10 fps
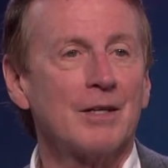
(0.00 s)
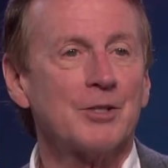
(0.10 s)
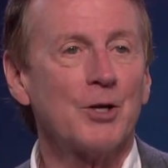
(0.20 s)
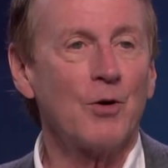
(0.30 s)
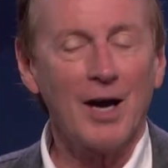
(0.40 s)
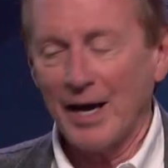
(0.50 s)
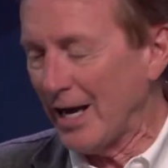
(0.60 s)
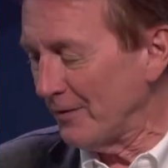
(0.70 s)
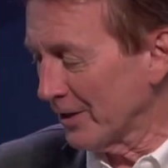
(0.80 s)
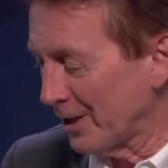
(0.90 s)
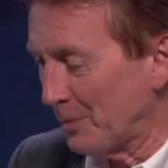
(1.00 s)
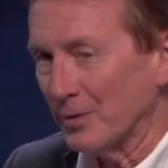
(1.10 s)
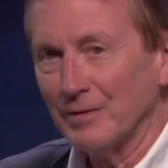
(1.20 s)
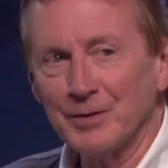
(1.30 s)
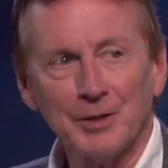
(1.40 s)
So I have a
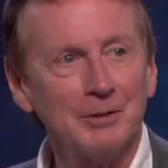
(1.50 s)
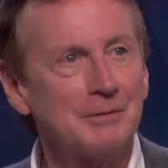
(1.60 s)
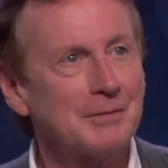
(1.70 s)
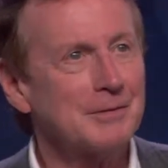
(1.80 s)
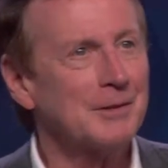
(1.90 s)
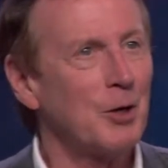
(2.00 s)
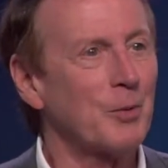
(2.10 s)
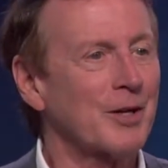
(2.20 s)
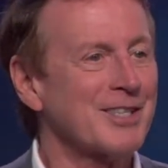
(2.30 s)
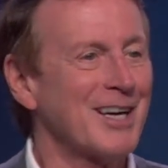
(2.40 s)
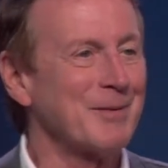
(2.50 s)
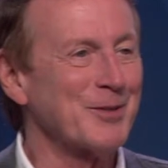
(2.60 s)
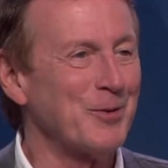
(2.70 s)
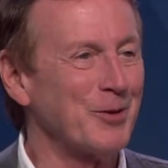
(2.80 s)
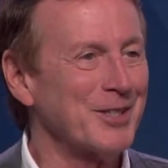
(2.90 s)
couple of little homework assignments
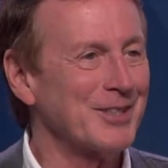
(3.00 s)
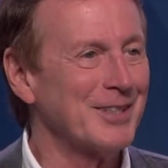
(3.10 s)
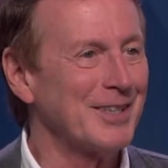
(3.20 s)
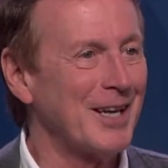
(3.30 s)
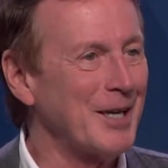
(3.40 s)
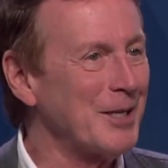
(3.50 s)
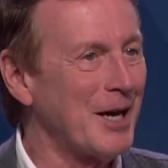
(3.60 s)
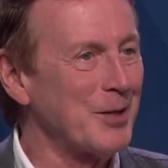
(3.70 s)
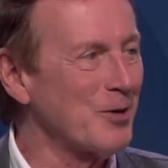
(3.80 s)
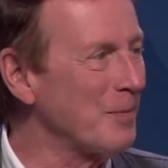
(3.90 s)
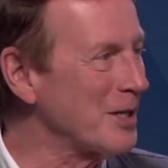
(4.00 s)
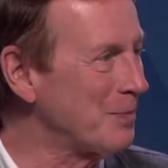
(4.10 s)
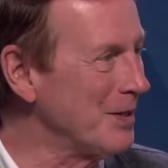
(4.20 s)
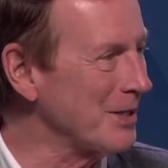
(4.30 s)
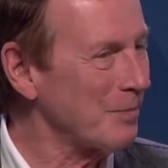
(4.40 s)
for us. And I know everybody's
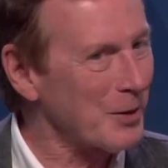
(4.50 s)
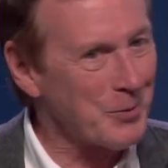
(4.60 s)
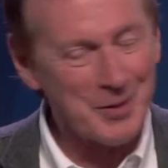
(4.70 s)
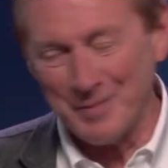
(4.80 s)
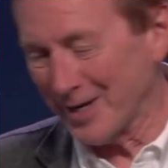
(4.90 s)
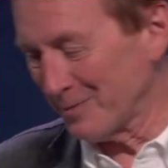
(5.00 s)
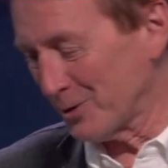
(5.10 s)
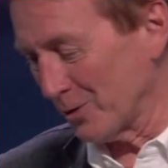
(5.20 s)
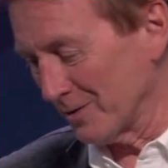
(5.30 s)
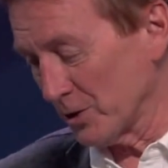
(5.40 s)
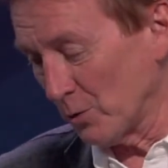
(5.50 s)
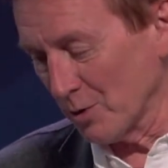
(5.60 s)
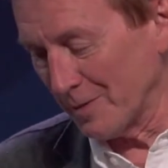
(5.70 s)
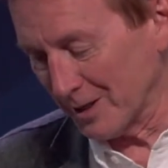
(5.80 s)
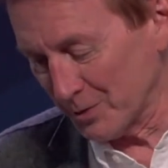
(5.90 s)
busy, but I want to make them short. So I
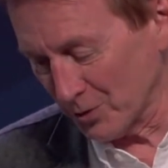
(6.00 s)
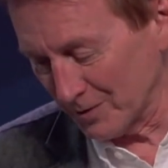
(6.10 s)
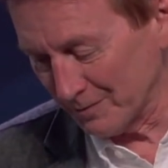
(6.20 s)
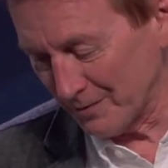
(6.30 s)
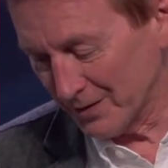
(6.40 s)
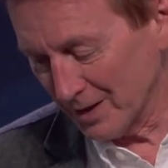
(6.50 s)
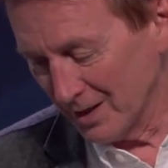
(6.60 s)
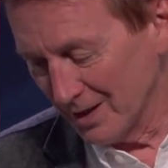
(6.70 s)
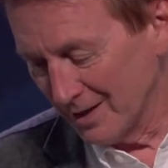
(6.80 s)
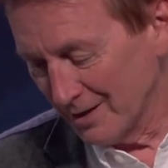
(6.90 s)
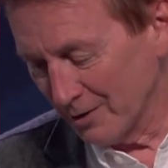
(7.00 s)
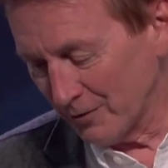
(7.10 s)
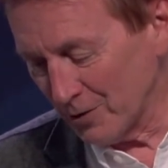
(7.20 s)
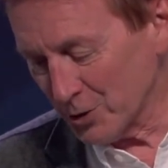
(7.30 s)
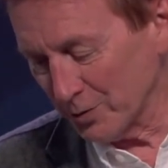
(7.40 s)
want to make them short. The
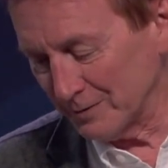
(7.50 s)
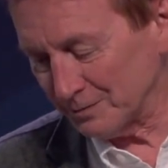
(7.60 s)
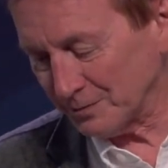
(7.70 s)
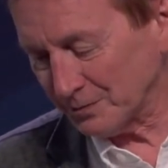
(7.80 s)
first one